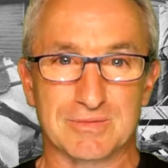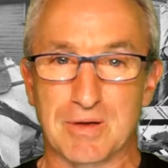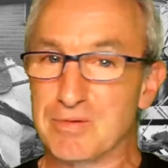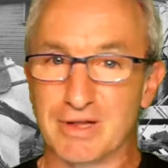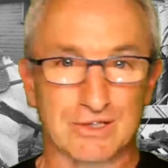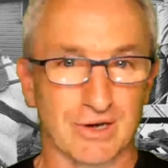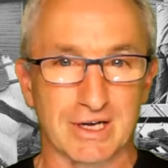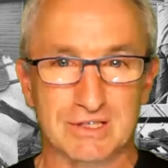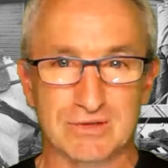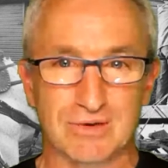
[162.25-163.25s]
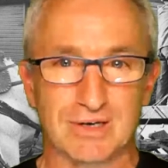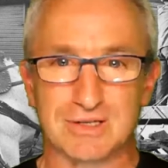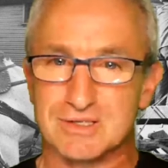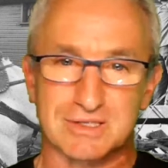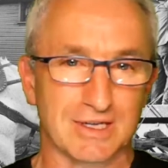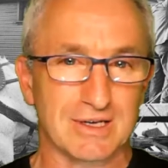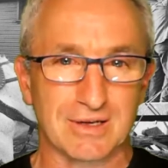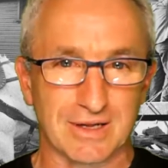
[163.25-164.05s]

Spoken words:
people like Dijkstra and Steele,